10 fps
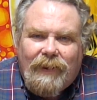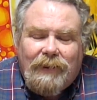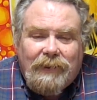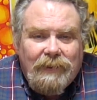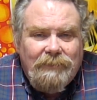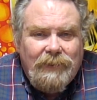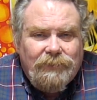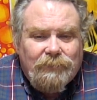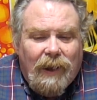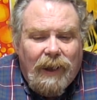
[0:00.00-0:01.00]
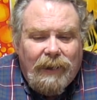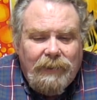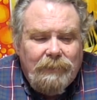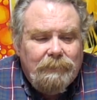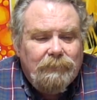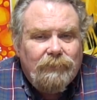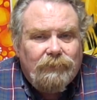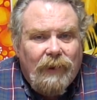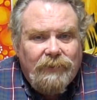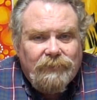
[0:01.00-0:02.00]
give it a try.
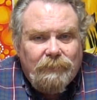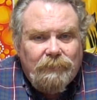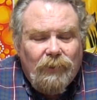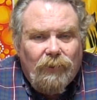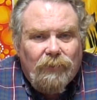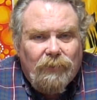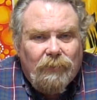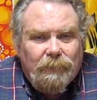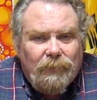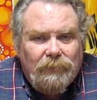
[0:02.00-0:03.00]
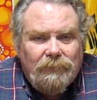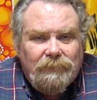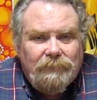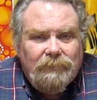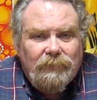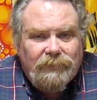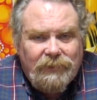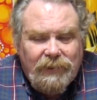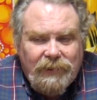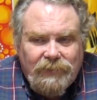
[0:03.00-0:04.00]
Try some herbal
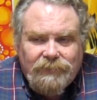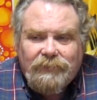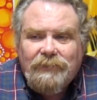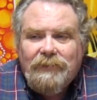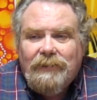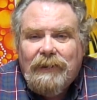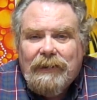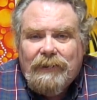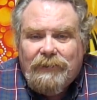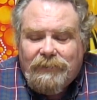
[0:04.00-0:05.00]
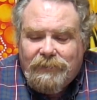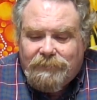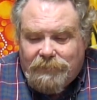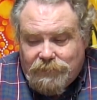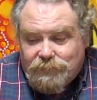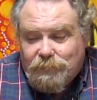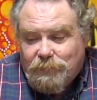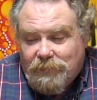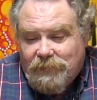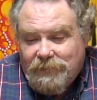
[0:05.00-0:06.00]
teas. The official
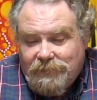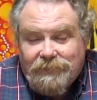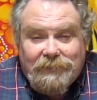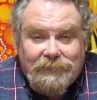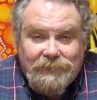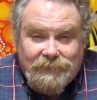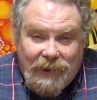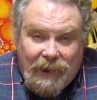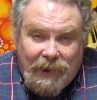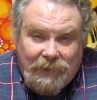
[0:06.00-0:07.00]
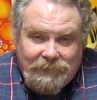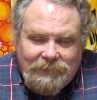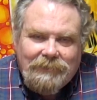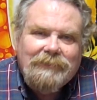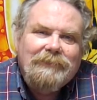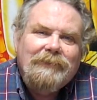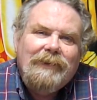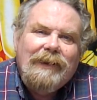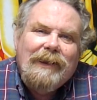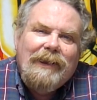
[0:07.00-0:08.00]
word is Tzanes.
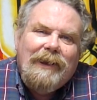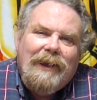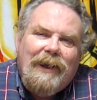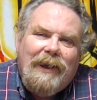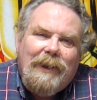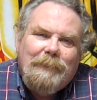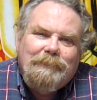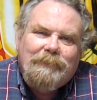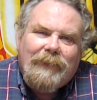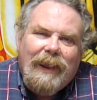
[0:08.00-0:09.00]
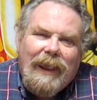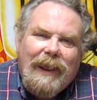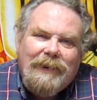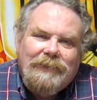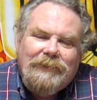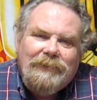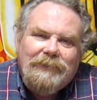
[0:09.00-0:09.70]
And